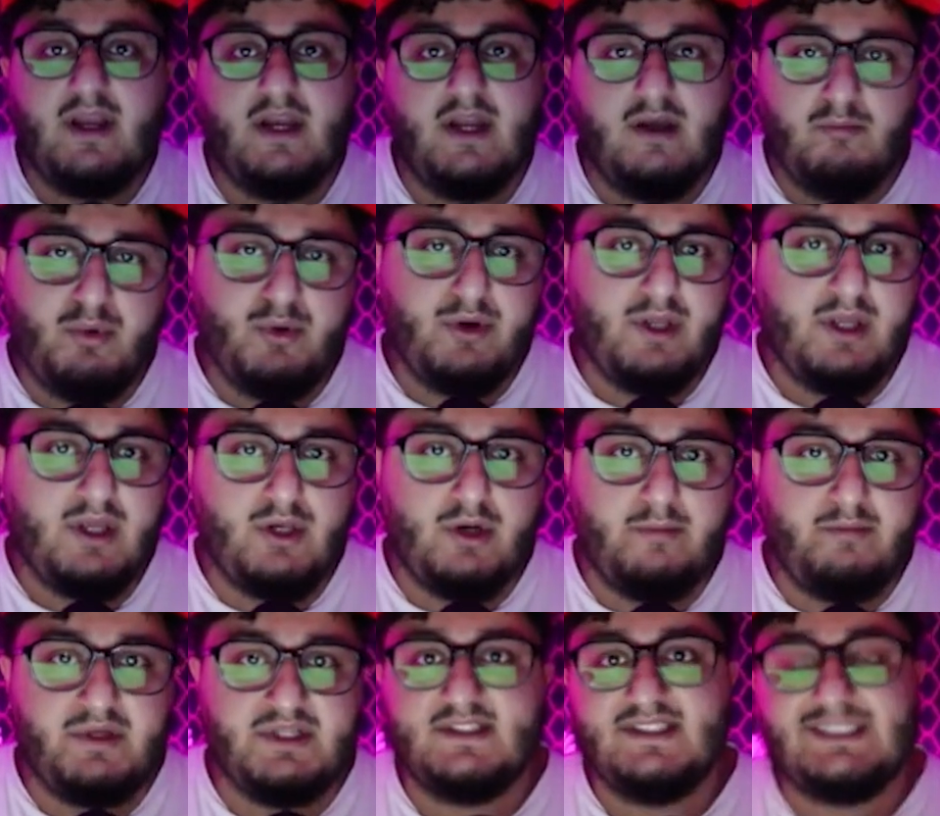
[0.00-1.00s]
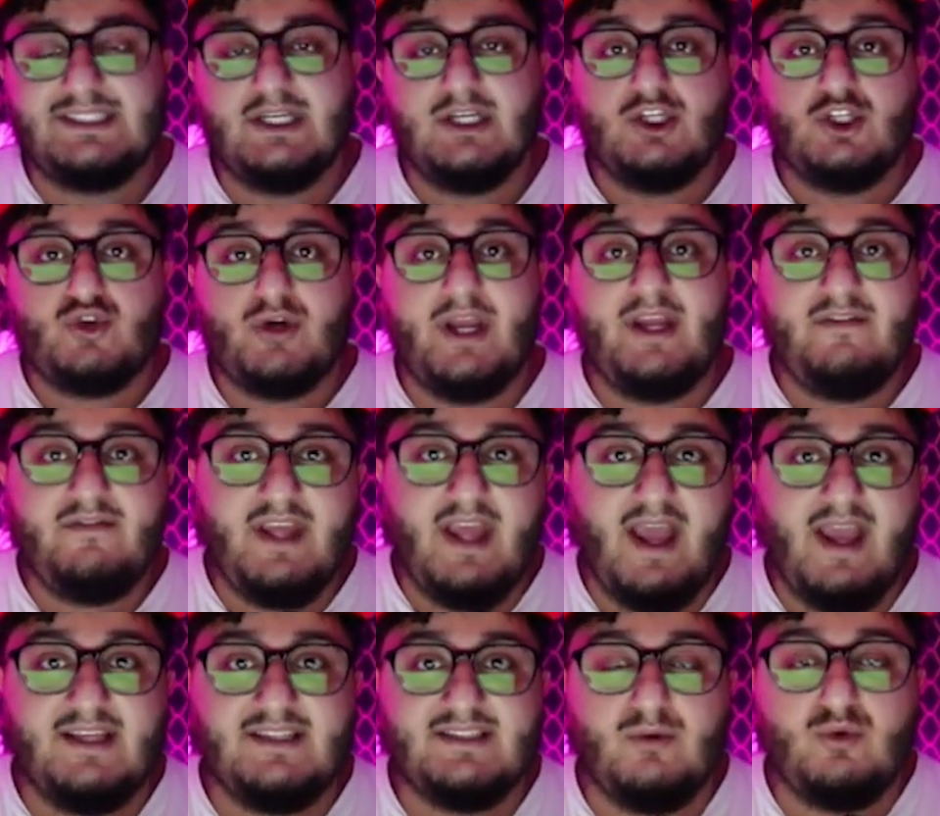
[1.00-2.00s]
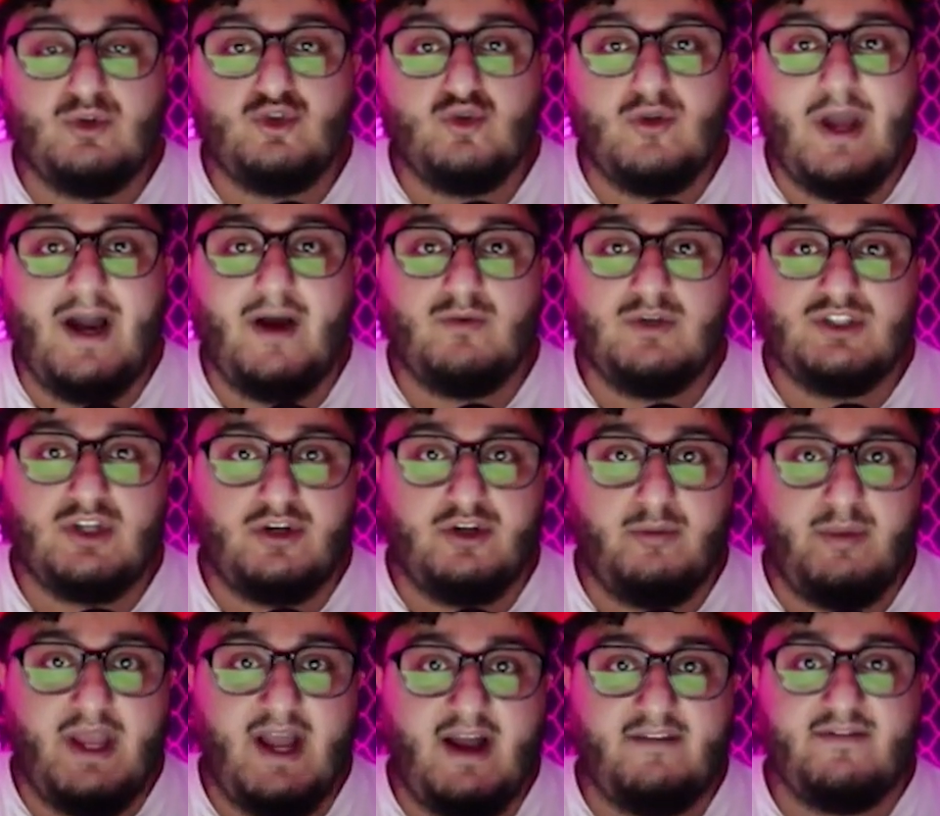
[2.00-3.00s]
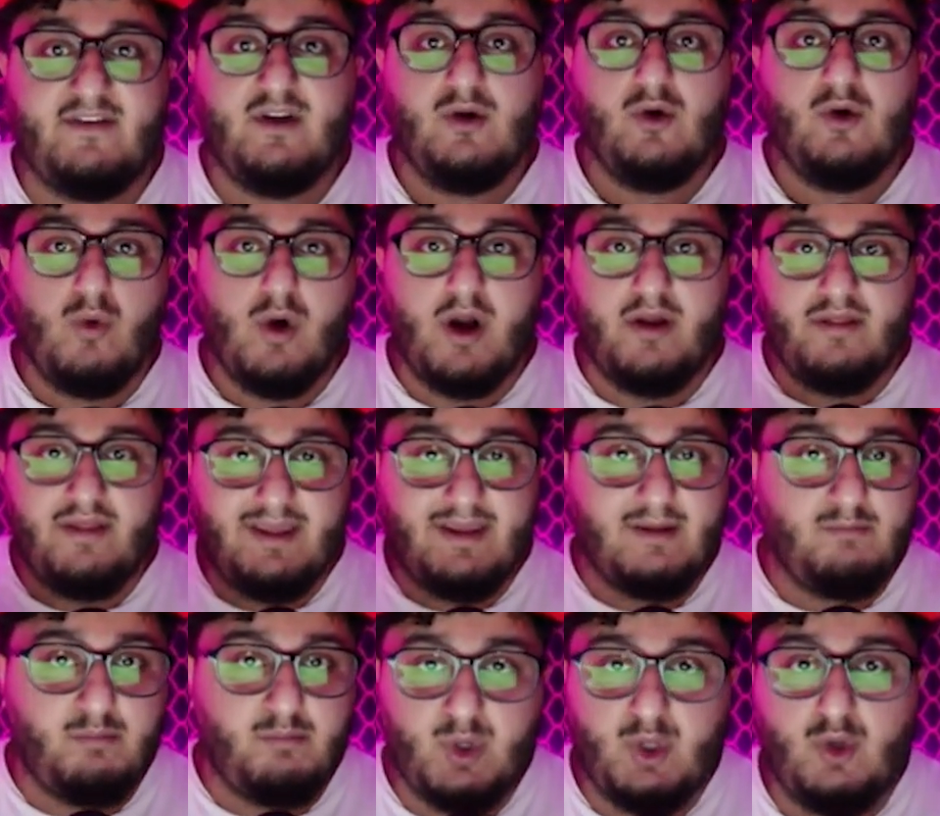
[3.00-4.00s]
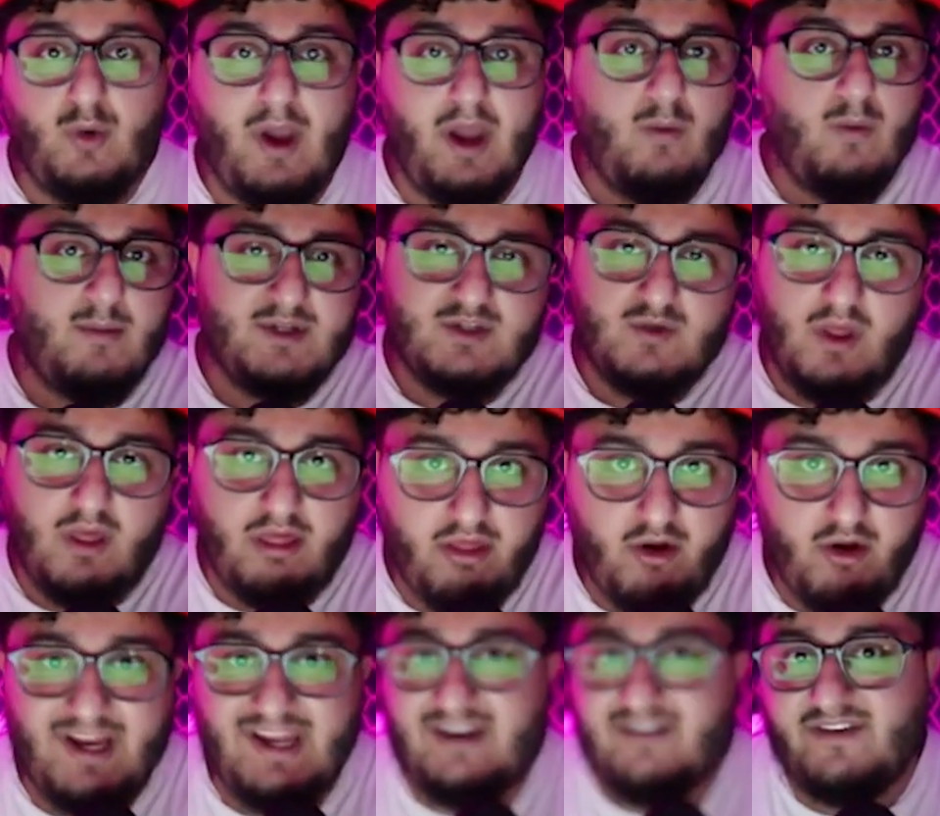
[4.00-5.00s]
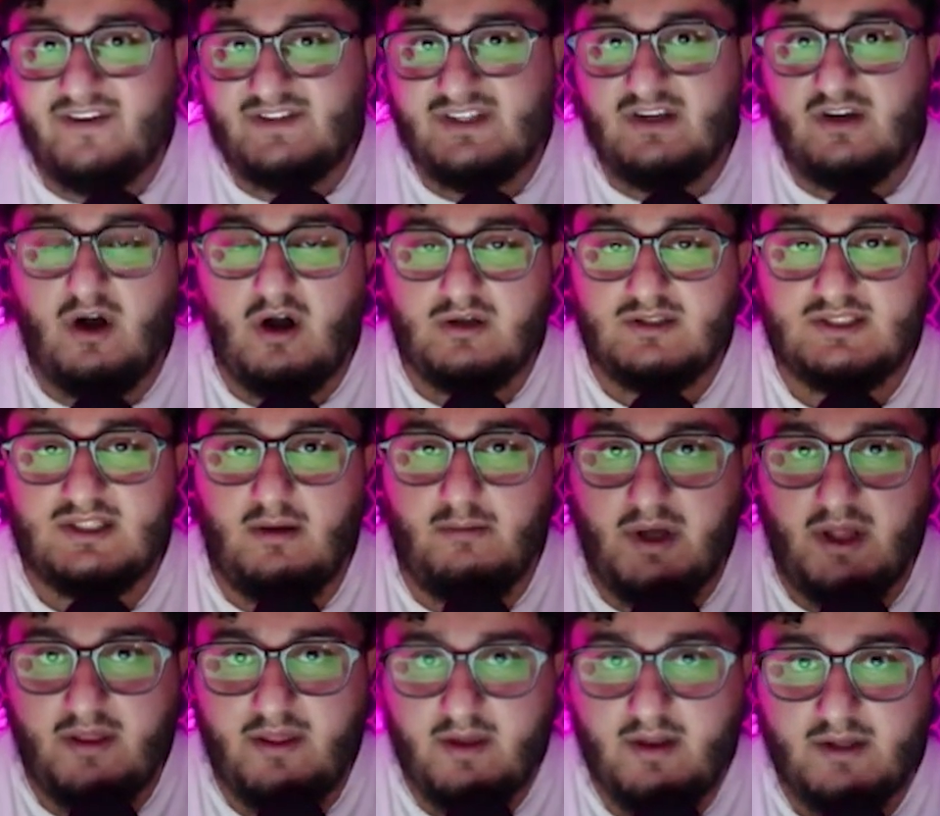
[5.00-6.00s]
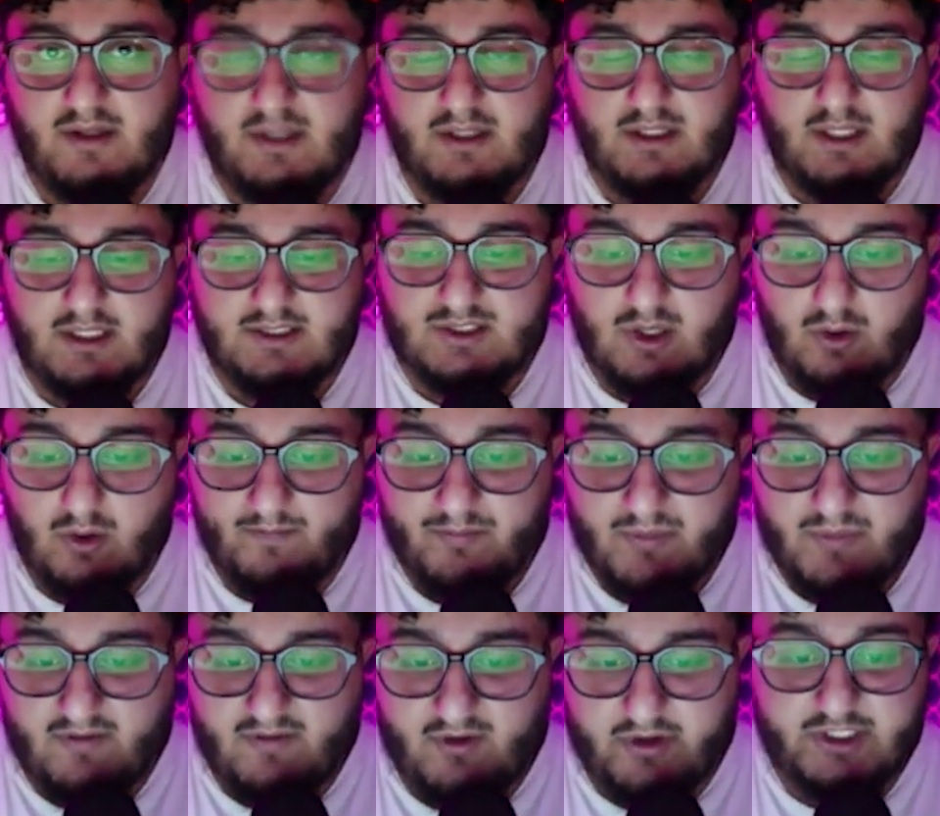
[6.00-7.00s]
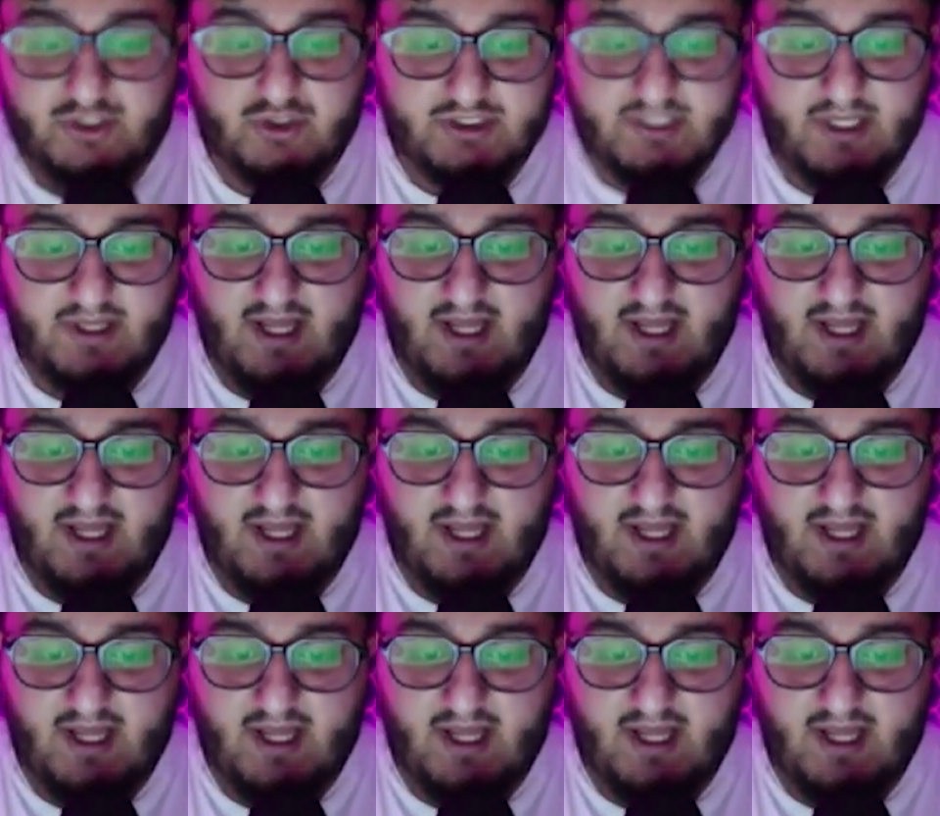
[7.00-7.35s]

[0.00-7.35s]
and inputting in your business trained VAs that will do the outreach on your behalf, where they can book you anywhere between 30 to 50 calls a month. So if you're interested in